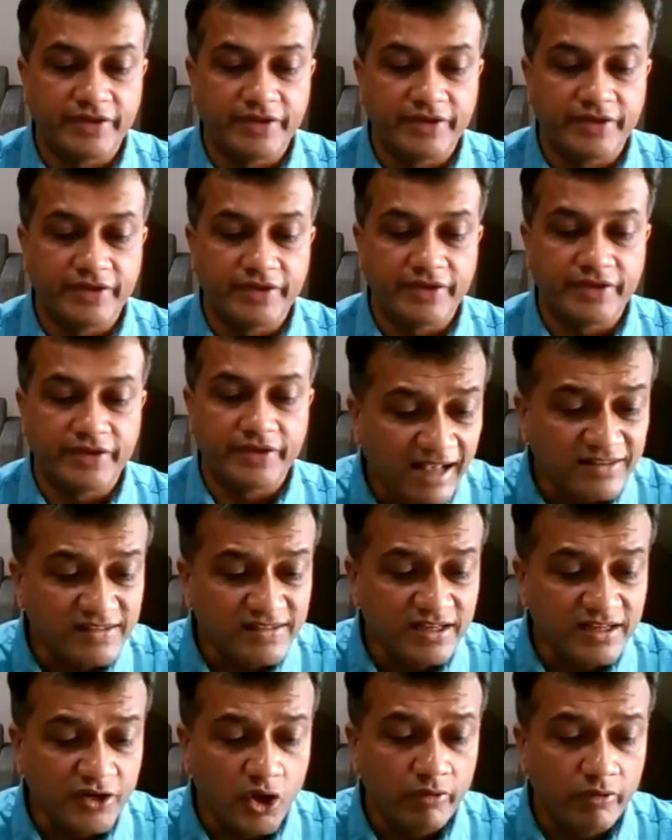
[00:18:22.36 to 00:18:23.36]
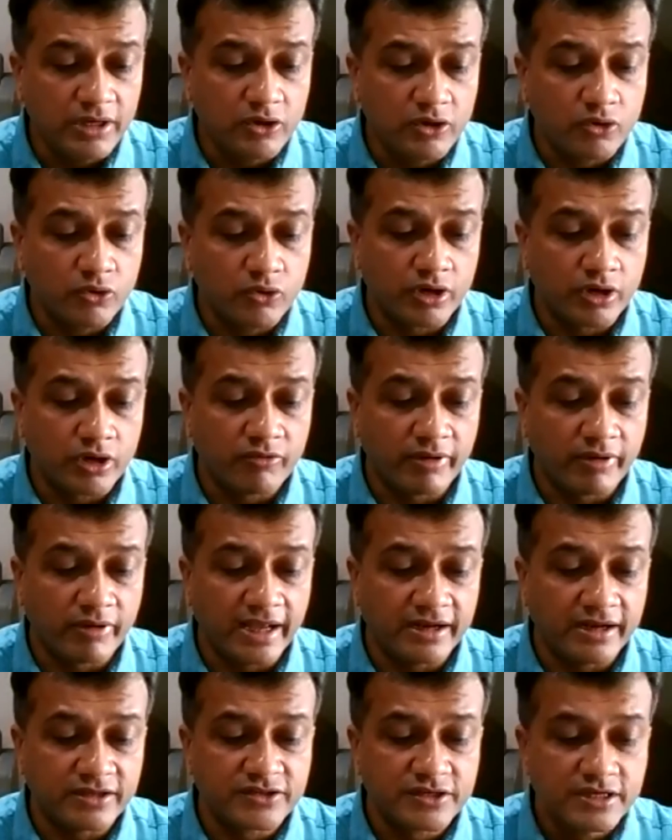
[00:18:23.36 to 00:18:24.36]
As the novel coronavirus
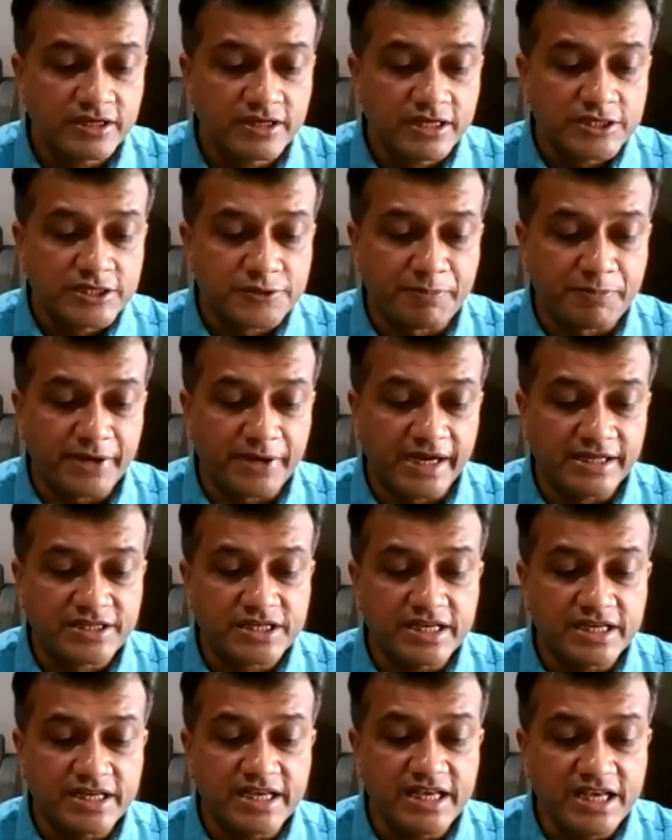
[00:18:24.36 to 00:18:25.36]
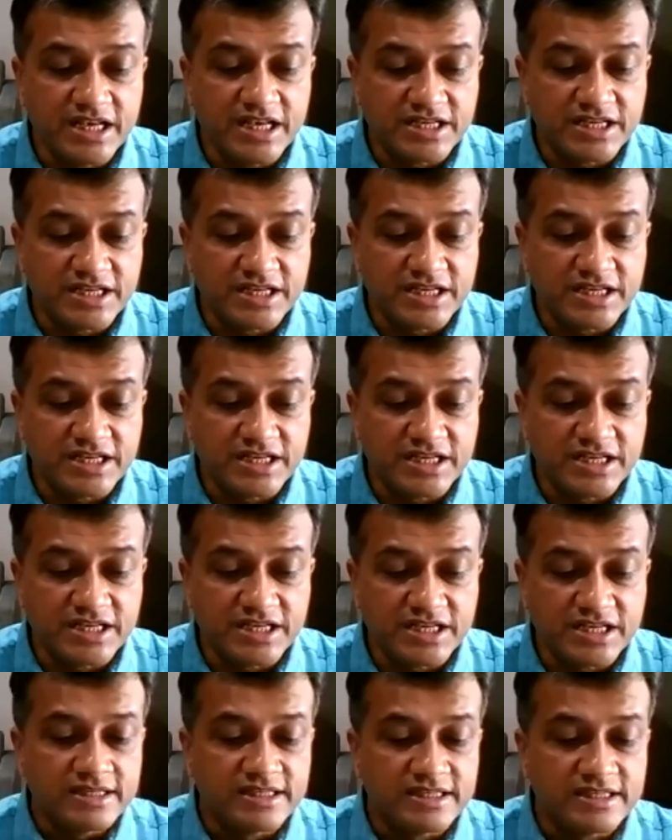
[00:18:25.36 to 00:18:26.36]
spreads easily
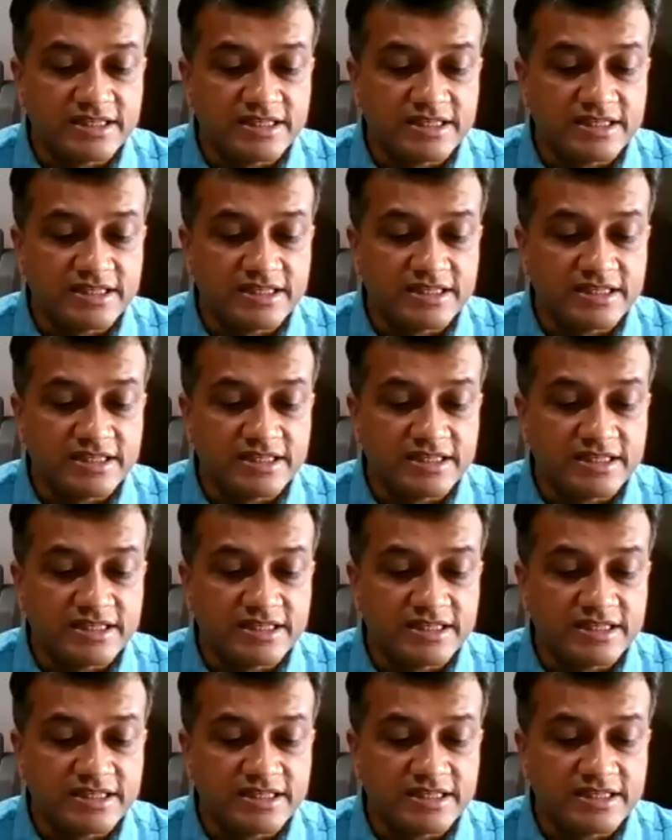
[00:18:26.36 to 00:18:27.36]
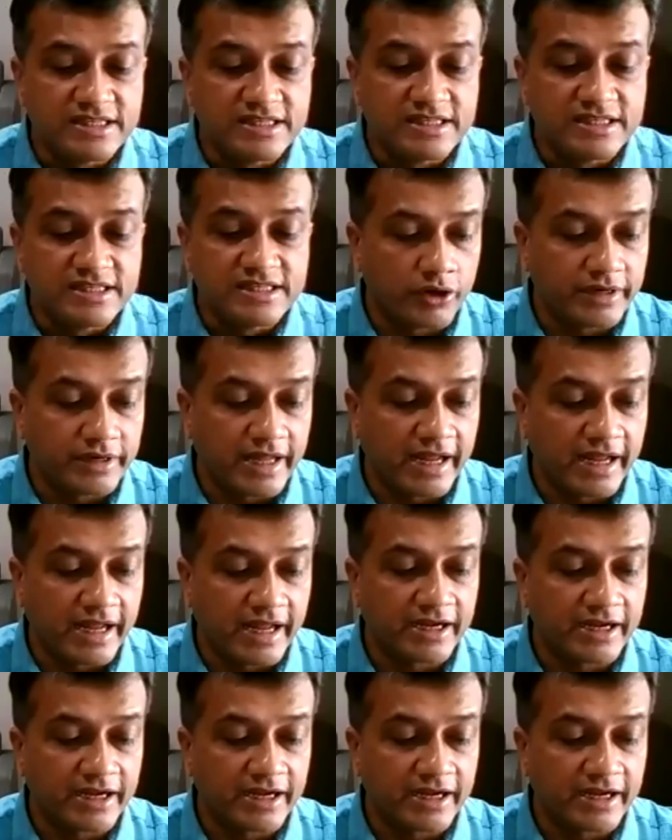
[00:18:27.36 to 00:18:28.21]
just by coming in contact with the